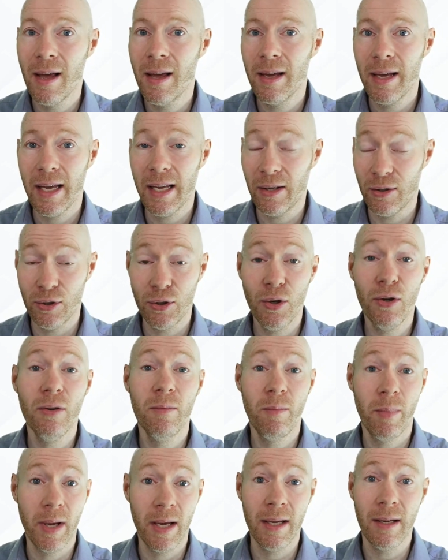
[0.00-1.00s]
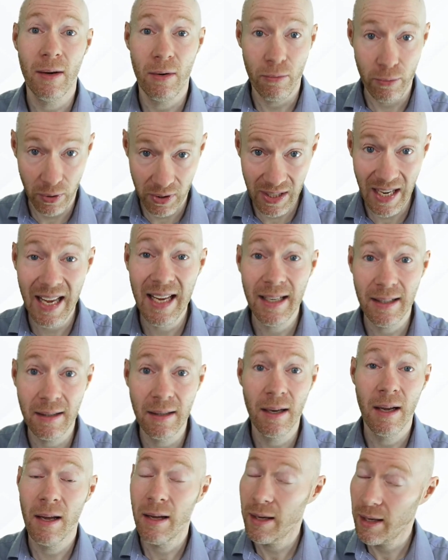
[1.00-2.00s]
It should be routine,
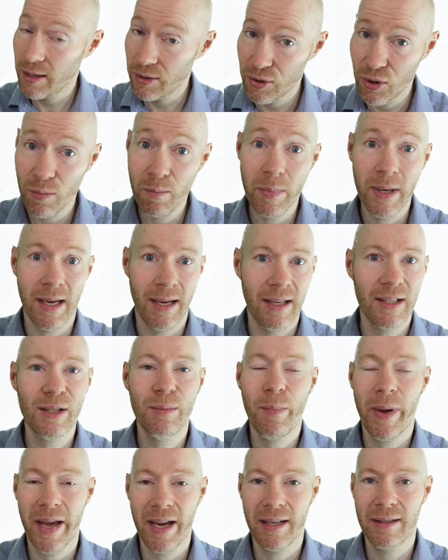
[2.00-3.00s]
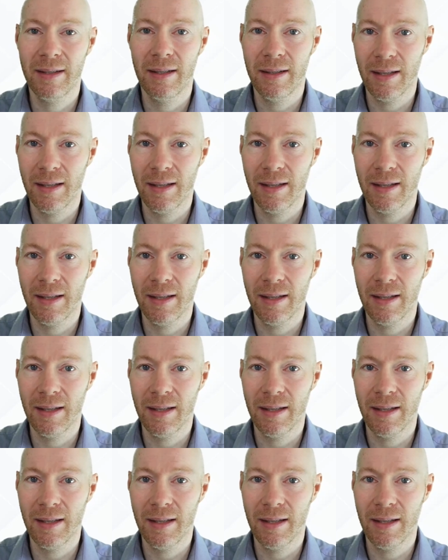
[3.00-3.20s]
it should be expected,